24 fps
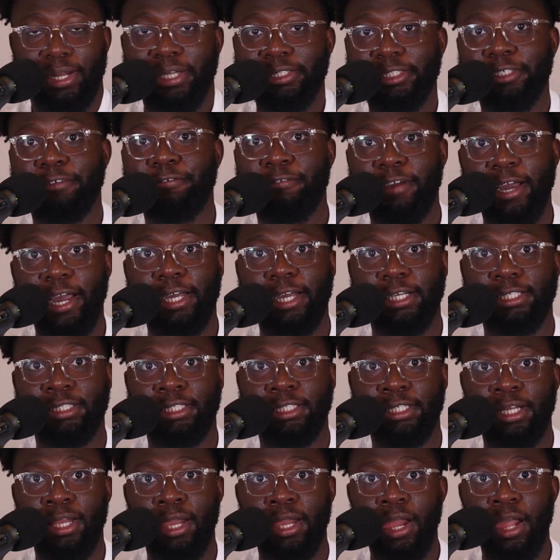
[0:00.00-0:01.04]
That's a fact.
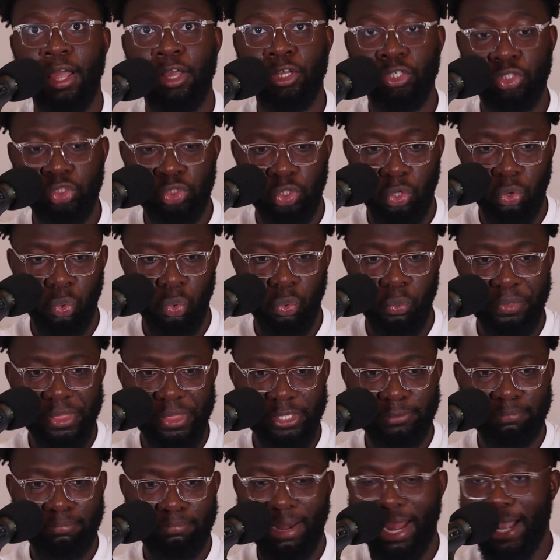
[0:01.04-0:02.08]
So
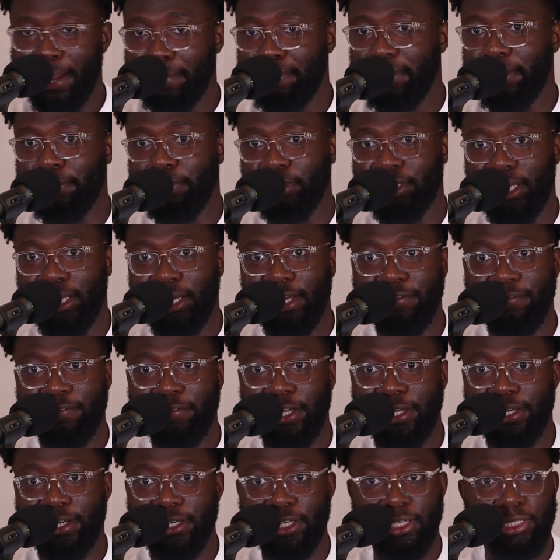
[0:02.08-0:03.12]
there's black people that live
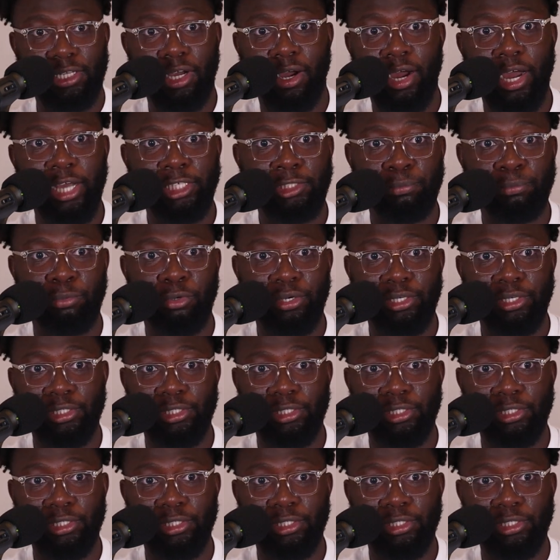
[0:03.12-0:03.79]
in the diaspora,